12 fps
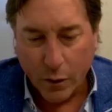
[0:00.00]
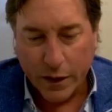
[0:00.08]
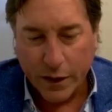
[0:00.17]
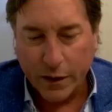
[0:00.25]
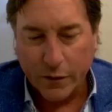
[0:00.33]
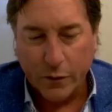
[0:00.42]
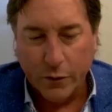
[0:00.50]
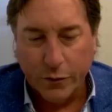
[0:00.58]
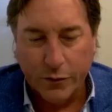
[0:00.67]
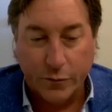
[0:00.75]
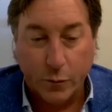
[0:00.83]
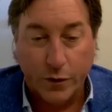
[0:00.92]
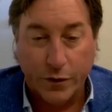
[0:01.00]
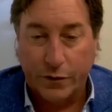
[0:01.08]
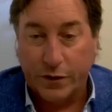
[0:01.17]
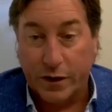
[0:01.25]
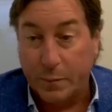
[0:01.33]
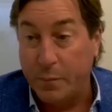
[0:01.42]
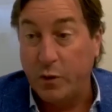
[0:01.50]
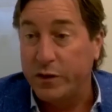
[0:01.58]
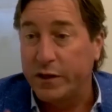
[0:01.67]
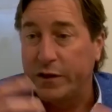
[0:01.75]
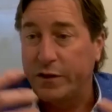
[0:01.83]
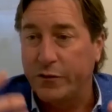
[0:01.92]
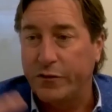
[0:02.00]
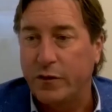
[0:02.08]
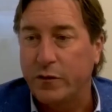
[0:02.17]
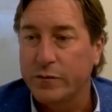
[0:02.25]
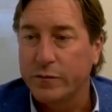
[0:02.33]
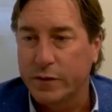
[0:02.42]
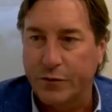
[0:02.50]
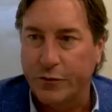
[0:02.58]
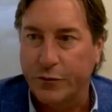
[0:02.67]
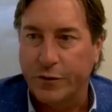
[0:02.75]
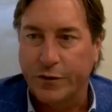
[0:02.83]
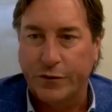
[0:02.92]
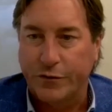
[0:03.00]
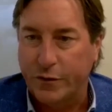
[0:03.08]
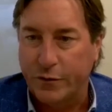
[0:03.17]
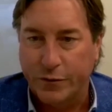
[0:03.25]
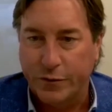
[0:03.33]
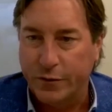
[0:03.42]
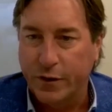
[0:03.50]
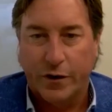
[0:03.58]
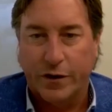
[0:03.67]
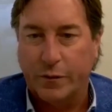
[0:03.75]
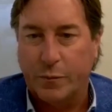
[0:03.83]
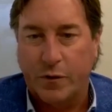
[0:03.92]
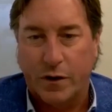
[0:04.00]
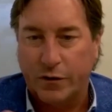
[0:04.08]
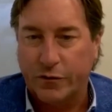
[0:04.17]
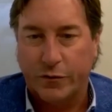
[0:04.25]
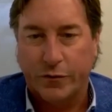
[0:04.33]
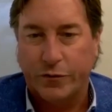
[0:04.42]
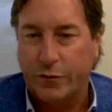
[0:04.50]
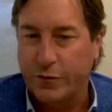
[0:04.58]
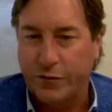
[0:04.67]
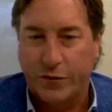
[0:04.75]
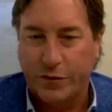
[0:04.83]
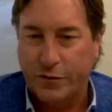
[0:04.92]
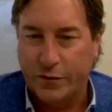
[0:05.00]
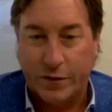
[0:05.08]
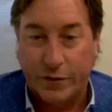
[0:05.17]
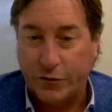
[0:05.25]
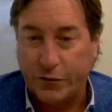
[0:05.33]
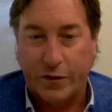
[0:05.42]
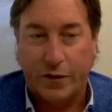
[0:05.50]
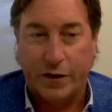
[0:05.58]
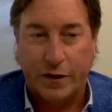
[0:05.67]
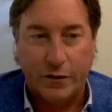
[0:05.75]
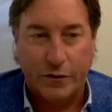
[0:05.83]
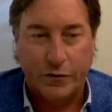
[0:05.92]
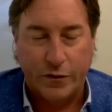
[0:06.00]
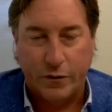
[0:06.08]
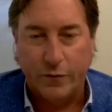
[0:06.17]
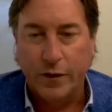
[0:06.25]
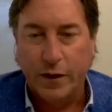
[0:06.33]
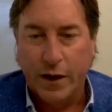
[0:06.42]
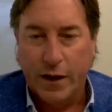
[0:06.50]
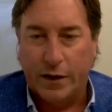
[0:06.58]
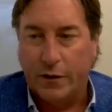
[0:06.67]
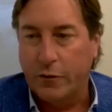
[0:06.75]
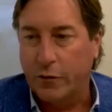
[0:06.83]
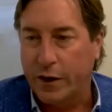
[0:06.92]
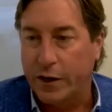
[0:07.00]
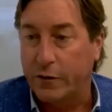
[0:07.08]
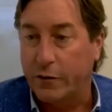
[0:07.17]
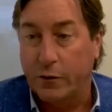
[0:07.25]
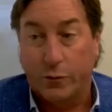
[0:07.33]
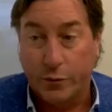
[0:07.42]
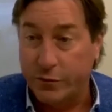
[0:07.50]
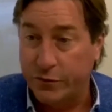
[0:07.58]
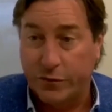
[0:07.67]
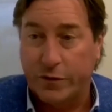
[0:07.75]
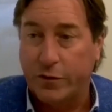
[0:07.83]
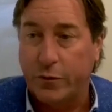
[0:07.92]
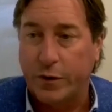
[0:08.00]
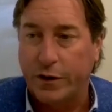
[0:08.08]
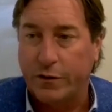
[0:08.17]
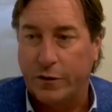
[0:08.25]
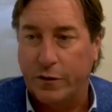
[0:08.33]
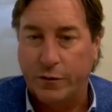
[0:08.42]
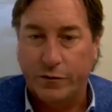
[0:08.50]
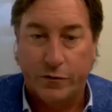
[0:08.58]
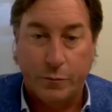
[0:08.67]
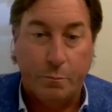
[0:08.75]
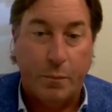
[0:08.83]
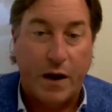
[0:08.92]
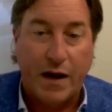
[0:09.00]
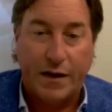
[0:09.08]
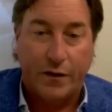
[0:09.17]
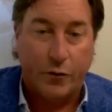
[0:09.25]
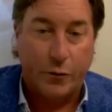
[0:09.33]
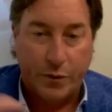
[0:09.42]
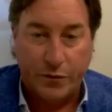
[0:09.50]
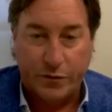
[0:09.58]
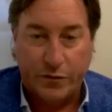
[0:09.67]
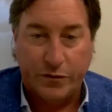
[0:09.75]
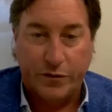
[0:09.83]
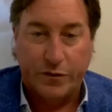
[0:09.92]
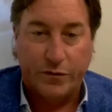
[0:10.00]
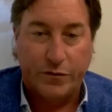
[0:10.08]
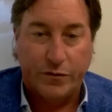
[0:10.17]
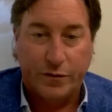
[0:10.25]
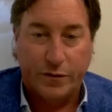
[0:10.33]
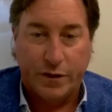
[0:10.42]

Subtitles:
organic growth is where you're kind of building it yourself. You're doing it yourself. You're creating the products or the services, and then you're selling it yourself. And inorganic growth, which is another way to grow, is to buy other businesses